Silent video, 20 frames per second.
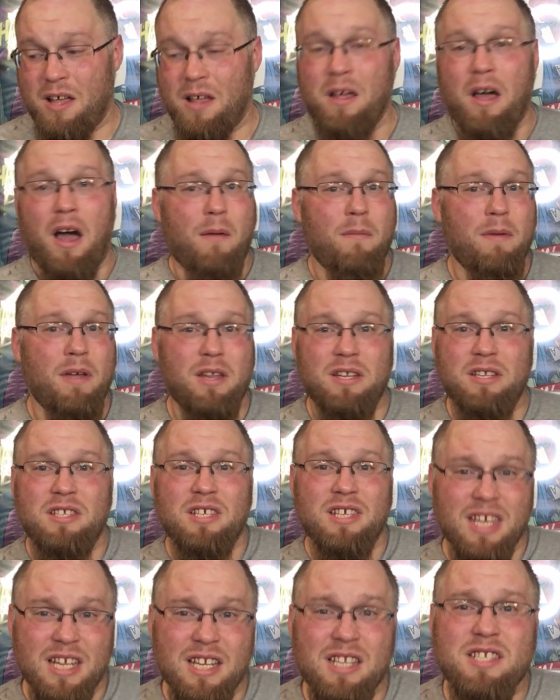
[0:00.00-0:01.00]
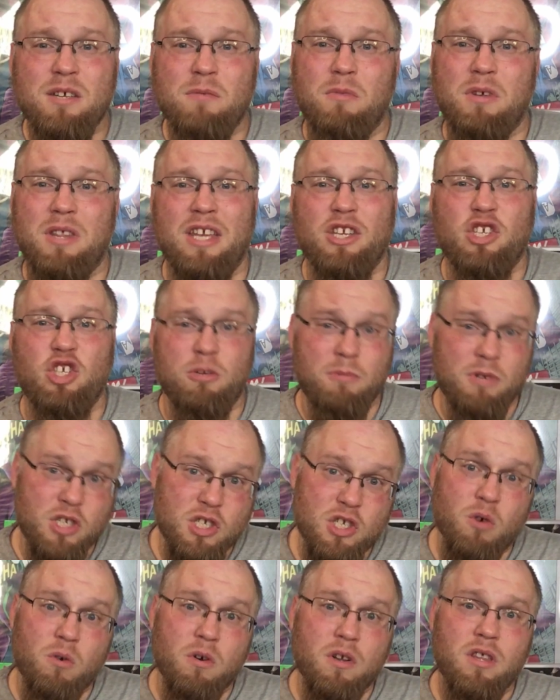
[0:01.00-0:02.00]
I mean, to get someone like Jimmy
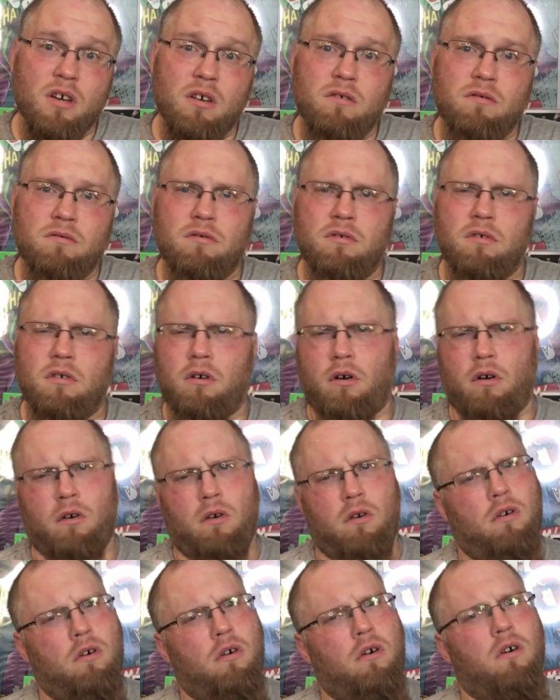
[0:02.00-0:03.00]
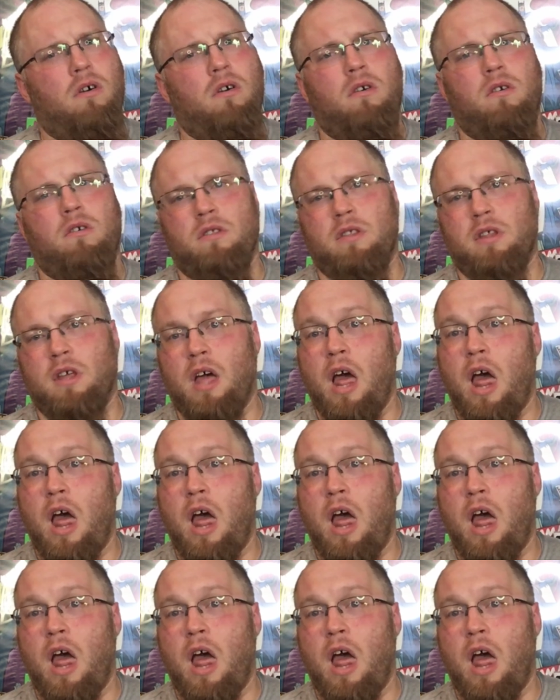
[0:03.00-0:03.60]
Stewart though, oh,